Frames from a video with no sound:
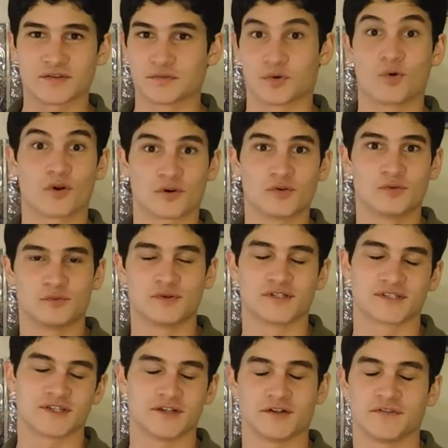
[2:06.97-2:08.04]
or who was
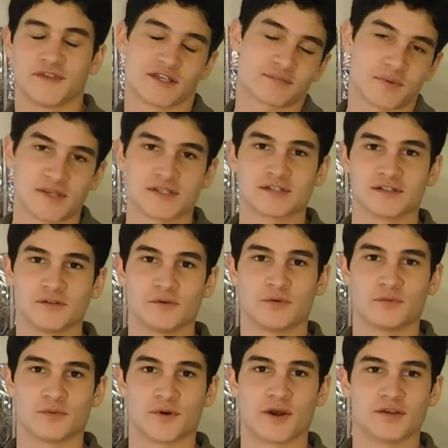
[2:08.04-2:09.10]
killed, that's basically what
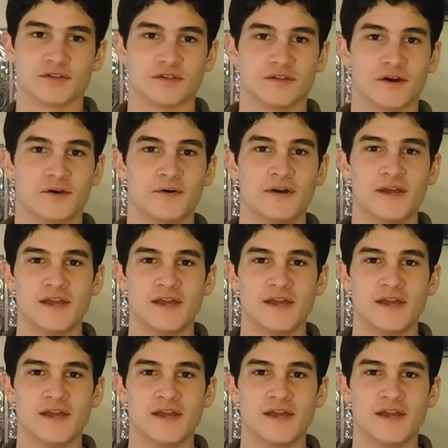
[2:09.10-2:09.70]
we wanted to know.